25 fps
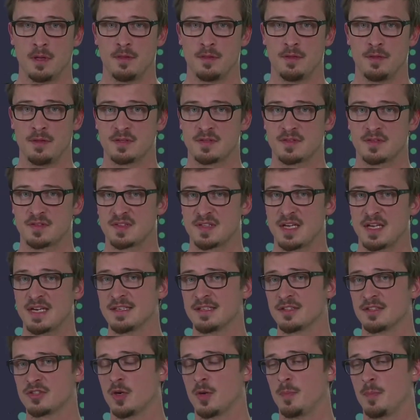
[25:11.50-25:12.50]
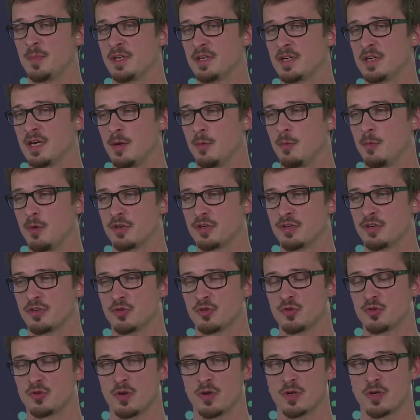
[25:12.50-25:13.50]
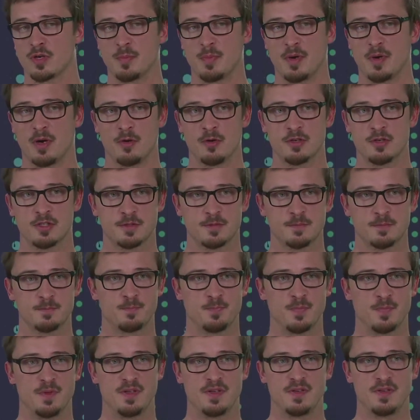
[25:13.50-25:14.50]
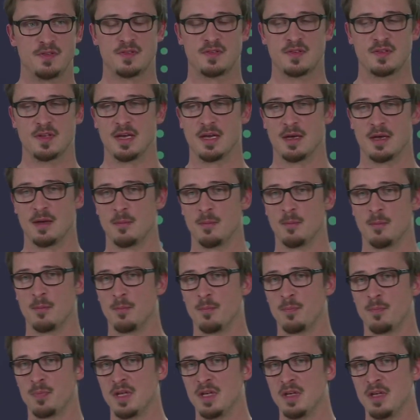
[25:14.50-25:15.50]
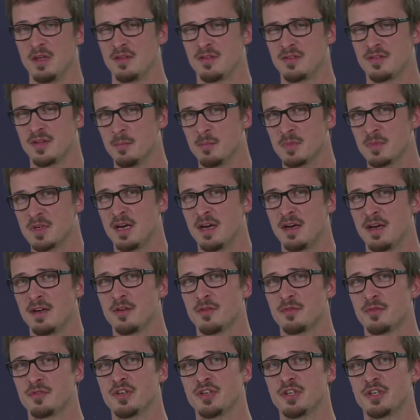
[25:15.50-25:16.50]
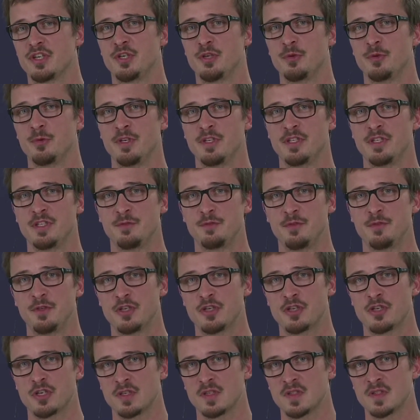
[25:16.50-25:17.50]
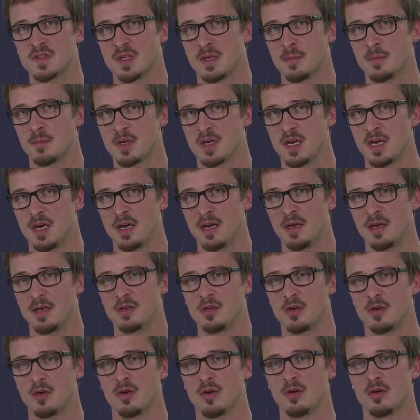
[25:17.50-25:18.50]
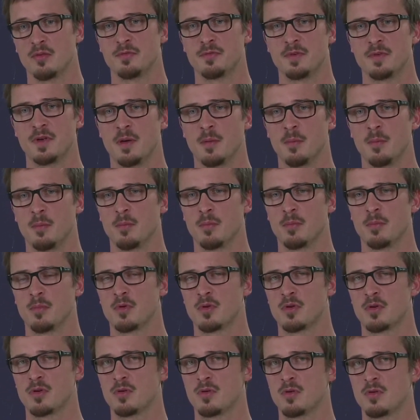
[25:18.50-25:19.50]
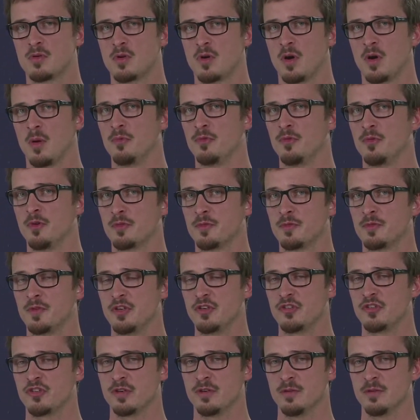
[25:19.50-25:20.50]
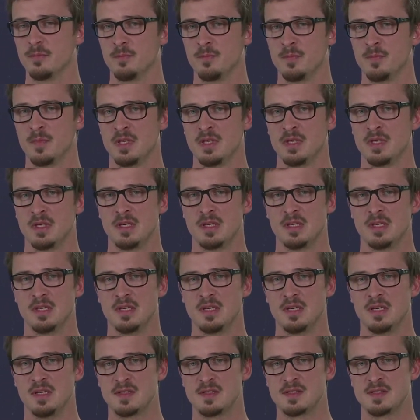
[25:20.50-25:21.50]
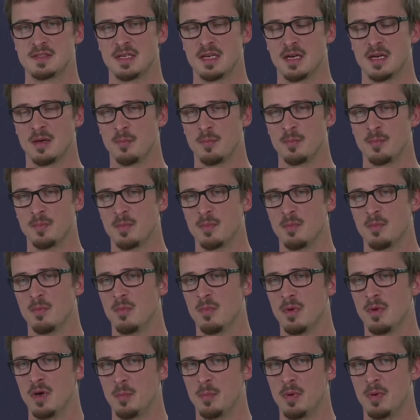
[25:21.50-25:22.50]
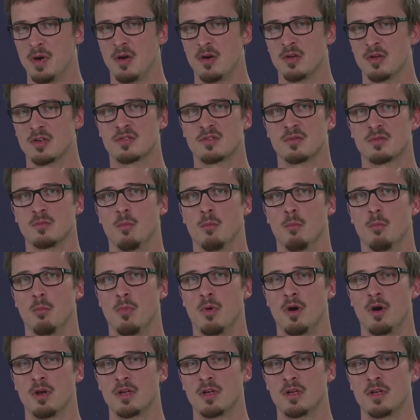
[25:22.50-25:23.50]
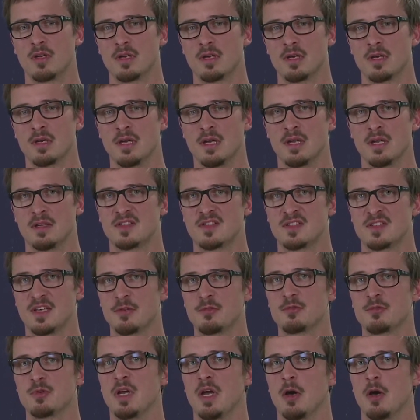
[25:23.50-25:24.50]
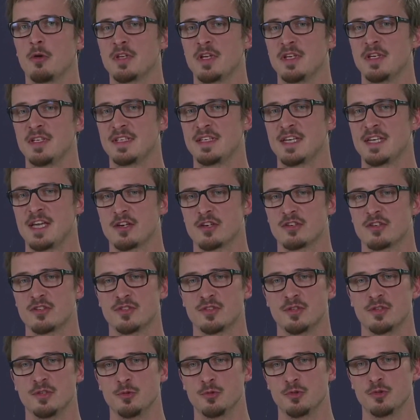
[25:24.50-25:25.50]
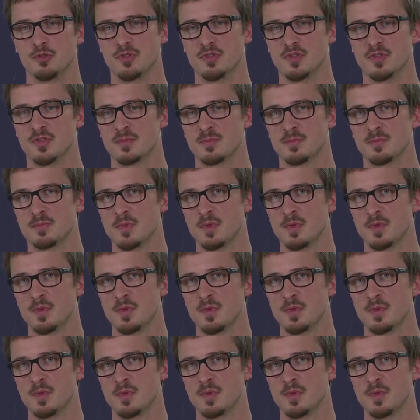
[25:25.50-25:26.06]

The second topic I wanted to talk about is some kind of security feature, some kind of comfort feature. It's about modern and central authentication solutions.